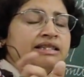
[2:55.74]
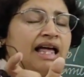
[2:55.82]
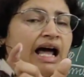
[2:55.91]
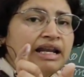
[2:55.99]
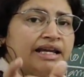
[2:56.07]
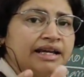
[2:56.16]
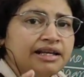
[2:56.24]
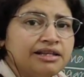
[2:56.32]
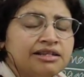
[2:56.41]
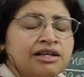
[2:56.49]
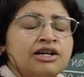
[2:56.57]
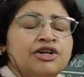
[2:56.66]
thallic
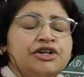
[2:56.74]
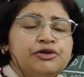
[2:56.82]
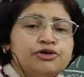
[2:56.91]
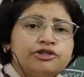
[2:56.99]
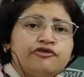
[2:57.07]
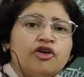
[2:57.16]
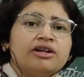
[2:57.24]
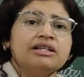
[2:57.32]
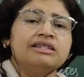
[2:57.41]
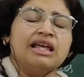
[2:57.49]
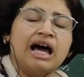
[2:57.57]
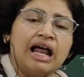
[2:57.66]
is used for a
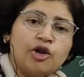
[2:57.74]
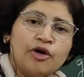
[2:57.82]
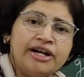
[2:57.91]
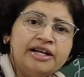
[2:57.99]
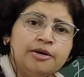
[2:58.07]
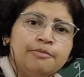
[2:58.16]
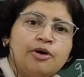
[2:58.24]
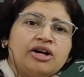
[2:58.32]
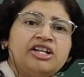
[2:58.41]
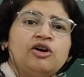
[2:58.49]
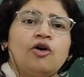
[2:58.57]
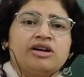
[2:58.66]
thalloid
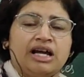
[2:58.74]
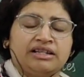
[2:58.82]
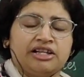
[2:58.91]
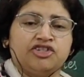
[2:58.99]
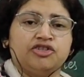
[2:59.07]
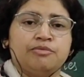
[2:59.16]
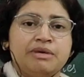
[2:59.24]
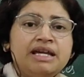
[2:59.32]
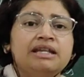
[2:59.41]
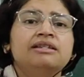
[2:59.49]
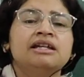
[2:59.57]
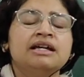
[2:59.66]
body organization,
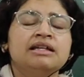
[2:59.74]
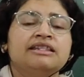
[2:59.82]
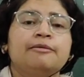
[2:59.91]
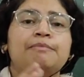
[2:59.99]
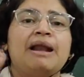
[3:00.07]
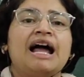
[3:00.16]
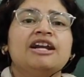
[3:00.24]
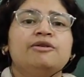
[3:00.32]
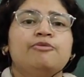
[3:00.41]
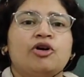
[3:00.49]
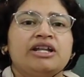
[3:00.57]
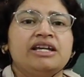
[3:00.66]
means their
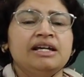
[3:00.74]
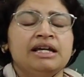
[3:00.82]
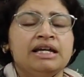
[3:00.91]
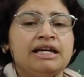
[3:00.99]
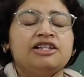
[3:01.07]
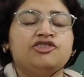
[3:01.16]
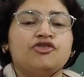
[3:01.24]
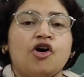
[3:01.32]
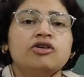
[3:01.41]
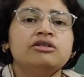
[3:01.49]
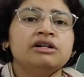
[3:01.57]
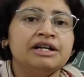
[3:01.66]
plant body is
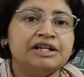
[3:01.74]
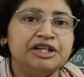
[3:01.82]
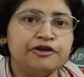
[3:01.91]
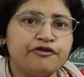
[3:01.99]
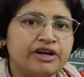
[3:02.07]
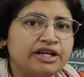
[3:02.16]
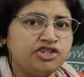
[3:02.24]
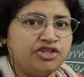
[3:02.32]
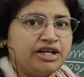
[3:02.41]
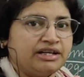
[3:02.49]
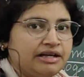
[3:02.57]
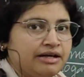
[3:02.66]
not
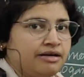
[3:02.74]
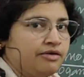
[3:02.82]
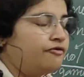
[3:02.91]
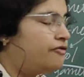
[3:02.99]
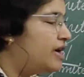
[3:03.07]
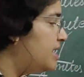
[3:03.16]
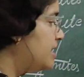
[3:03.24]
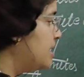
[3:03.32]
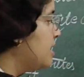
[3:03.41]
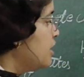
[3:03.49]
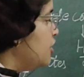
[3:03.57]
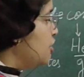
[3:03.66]
differentiated. Fine.
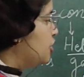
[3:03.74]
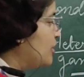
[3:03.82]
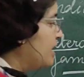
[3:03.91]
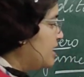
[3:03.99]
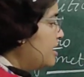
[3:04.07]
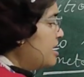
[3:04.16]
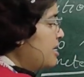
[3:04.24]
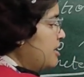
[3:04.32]
So here